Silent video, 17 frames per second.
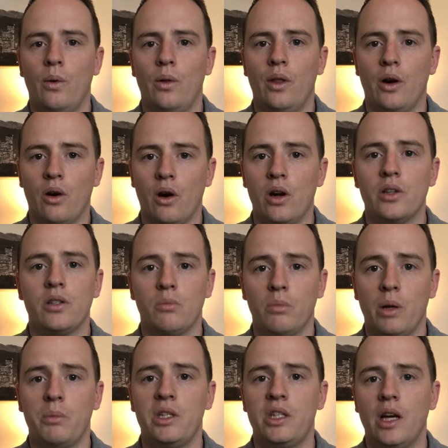there are some
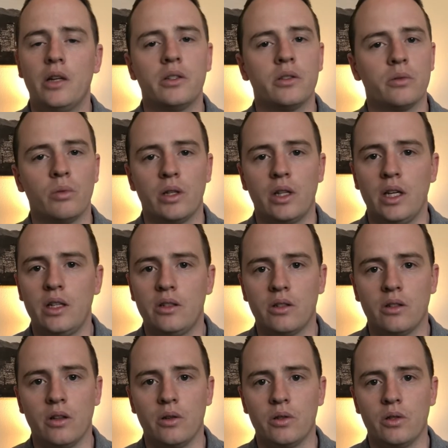limitations with each
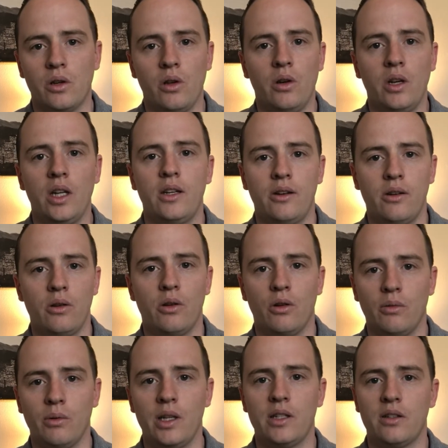of those, so you need to do
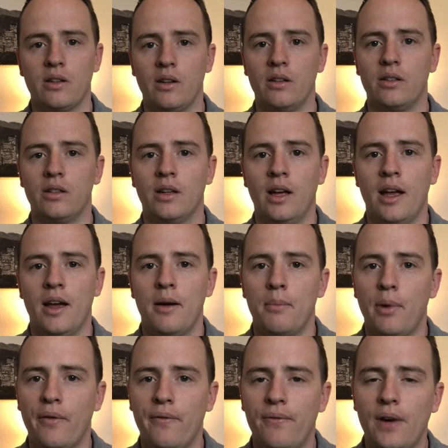your research.
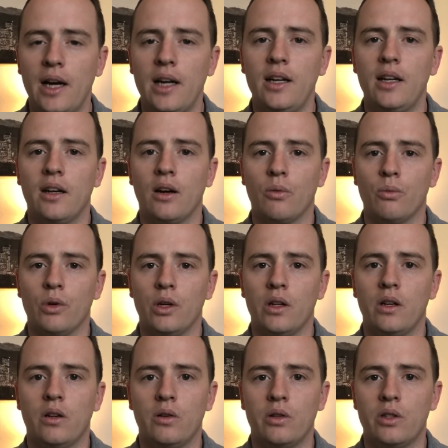But finding a
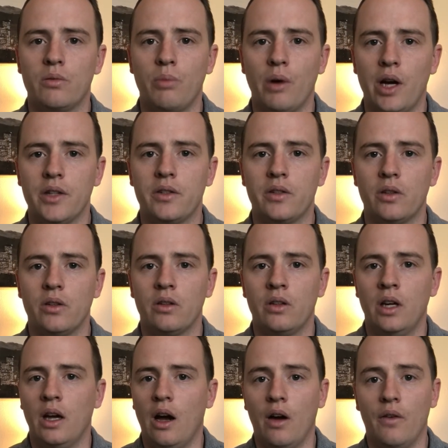really good
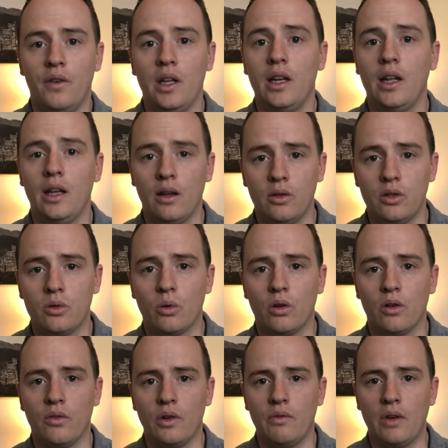sponsor of any
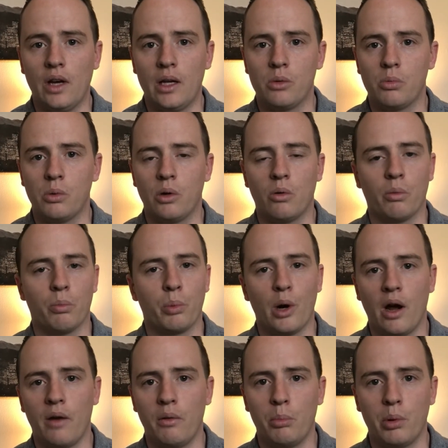sort of investment or
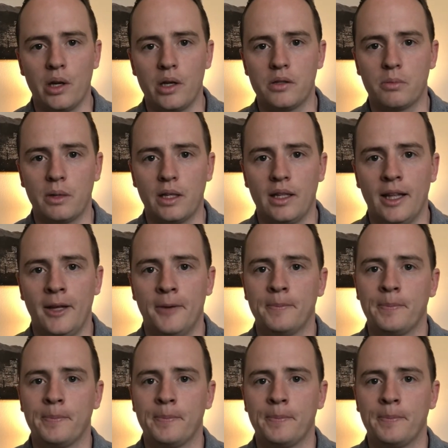private placement